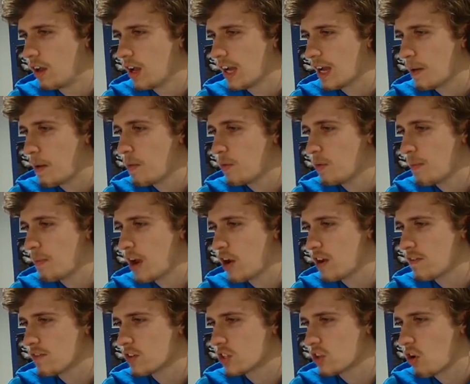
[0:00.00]
Maybe we might not
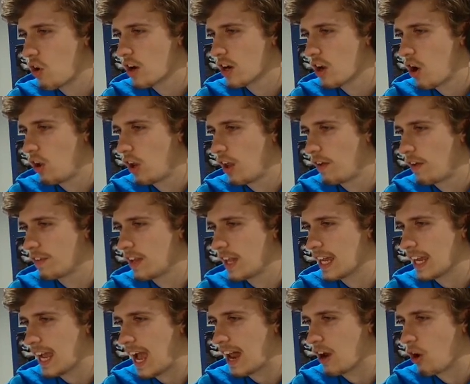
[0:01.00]
even score a goal off it, like, at